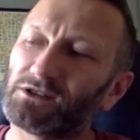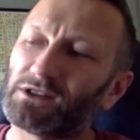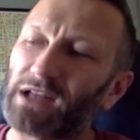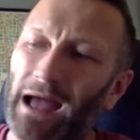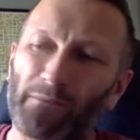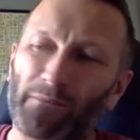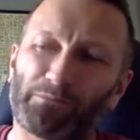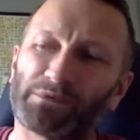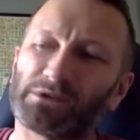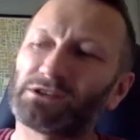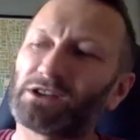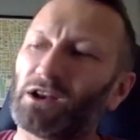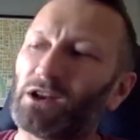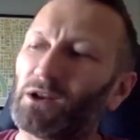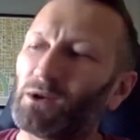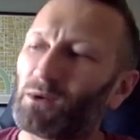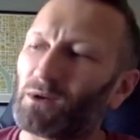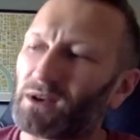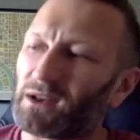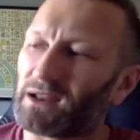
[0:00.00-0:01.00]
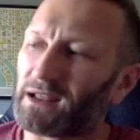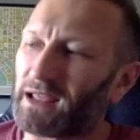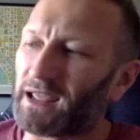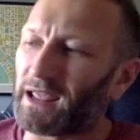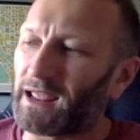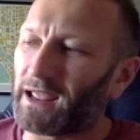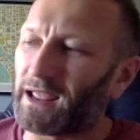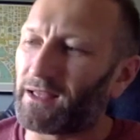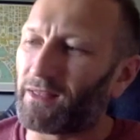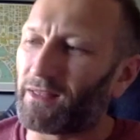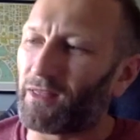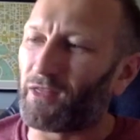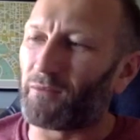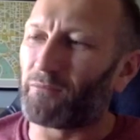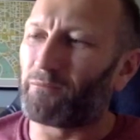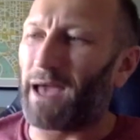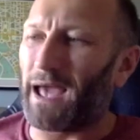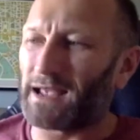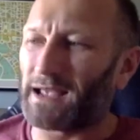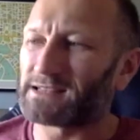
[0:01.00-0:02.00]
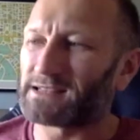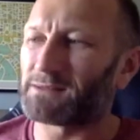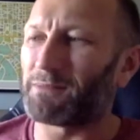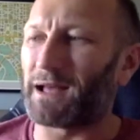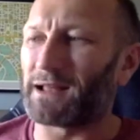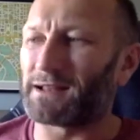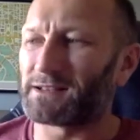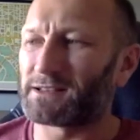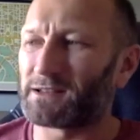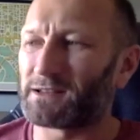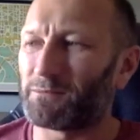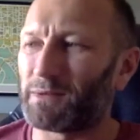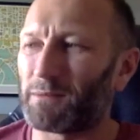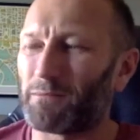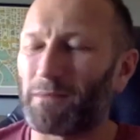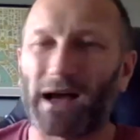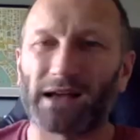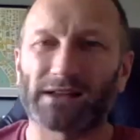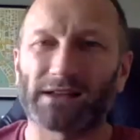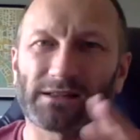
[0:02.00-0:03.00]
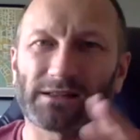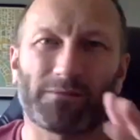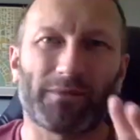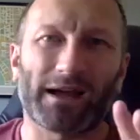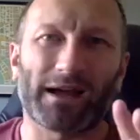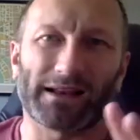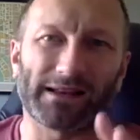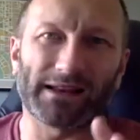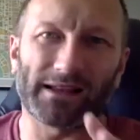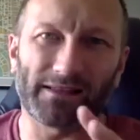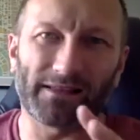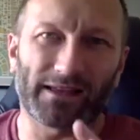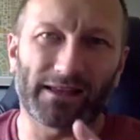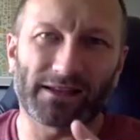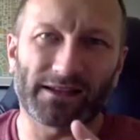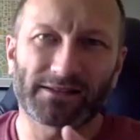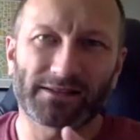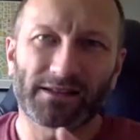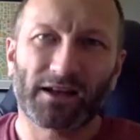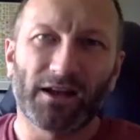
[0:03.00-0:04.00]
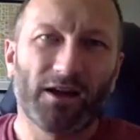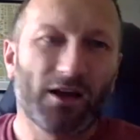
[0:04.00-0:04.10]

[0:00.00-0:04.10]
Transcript: absolutely the best man to be masterminding this,